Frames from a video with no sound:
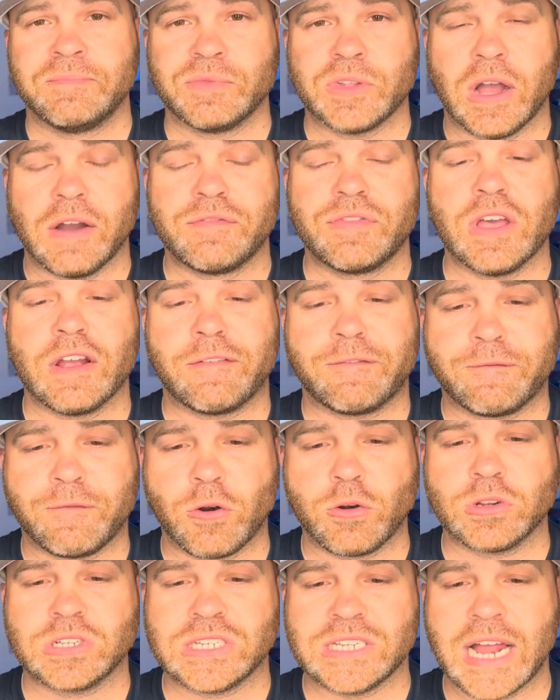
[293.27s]
of their
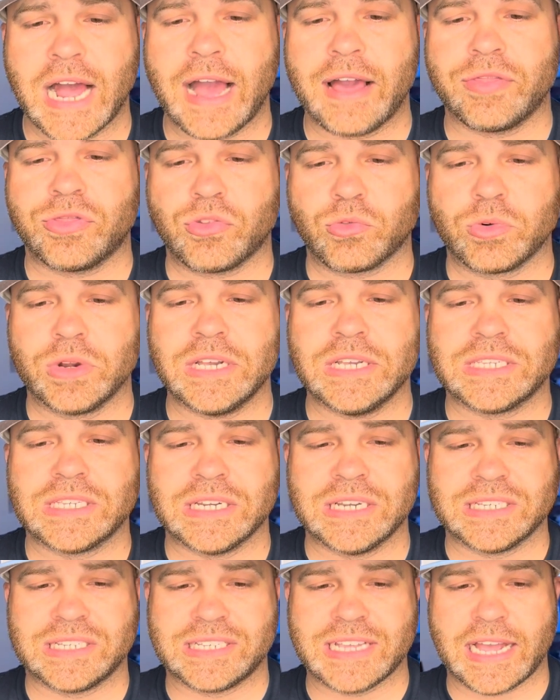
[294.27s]
first 9 threes
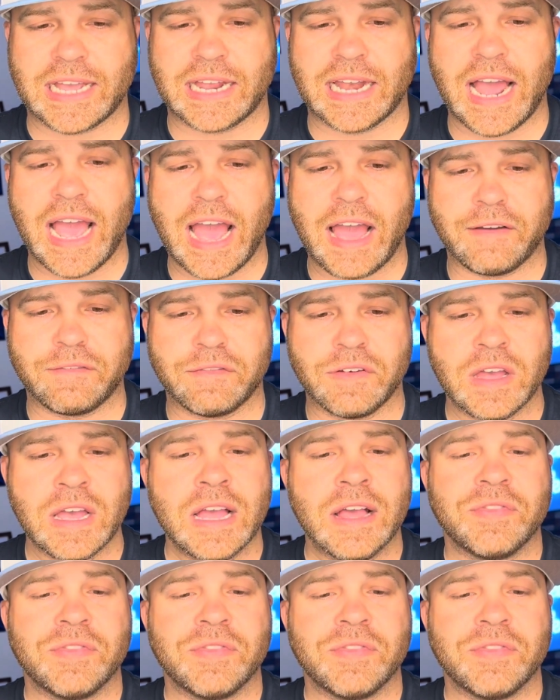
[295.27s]
in the second half.